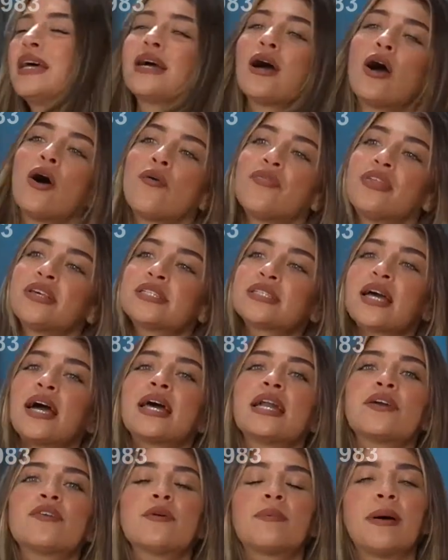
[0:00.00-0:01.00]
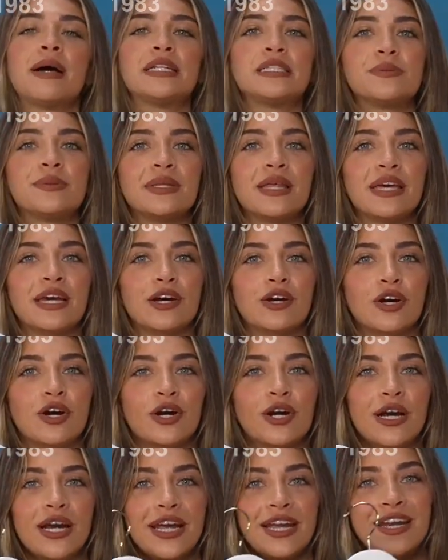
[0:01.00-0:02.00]
Oh, this kind of reminds me like a
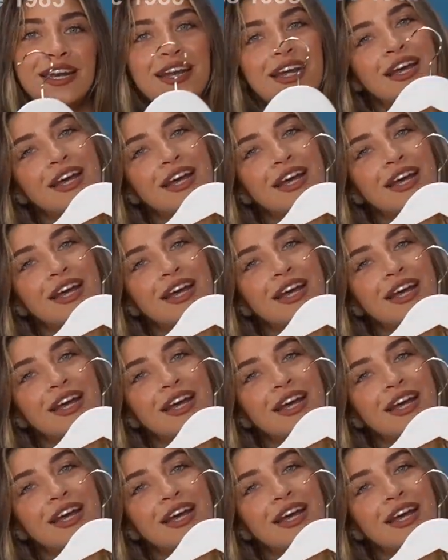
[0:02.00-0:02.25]
curtain.